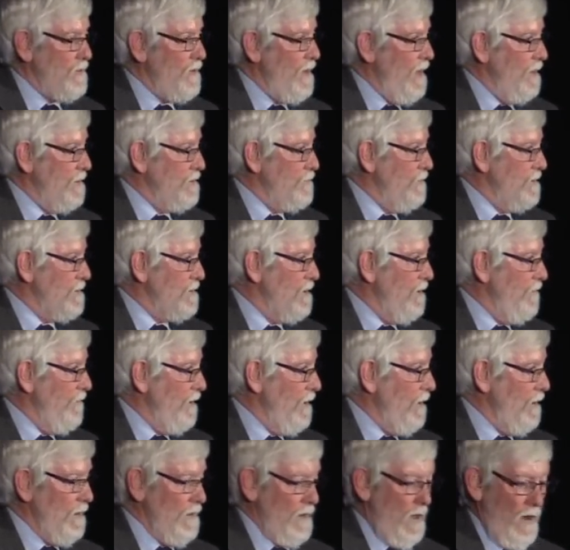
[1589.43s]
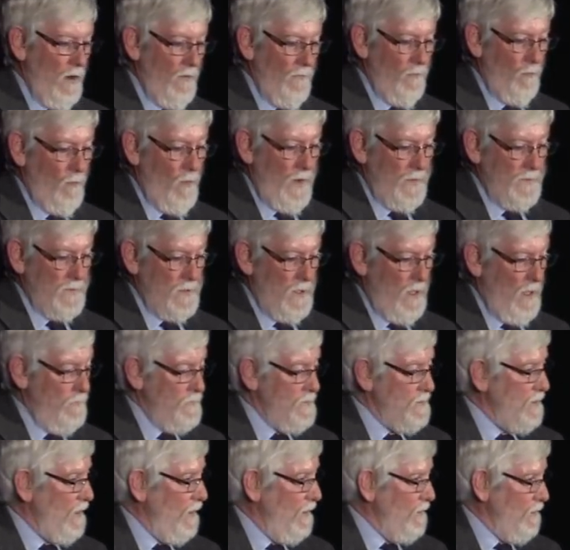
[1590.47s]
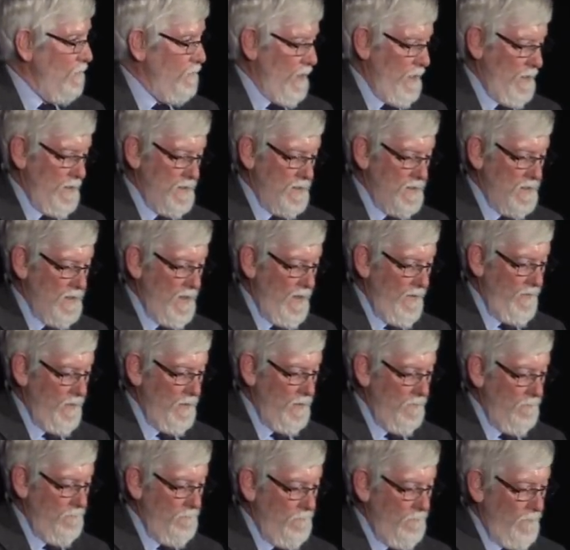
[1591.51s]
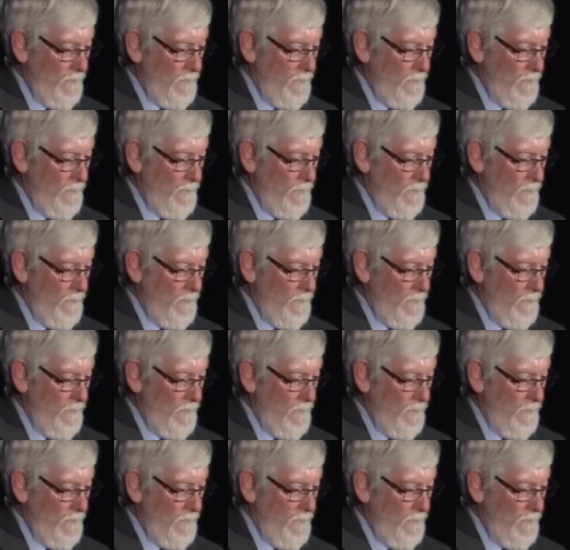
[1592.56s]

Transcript: transmissivity of 1 times 10 to the minus 7,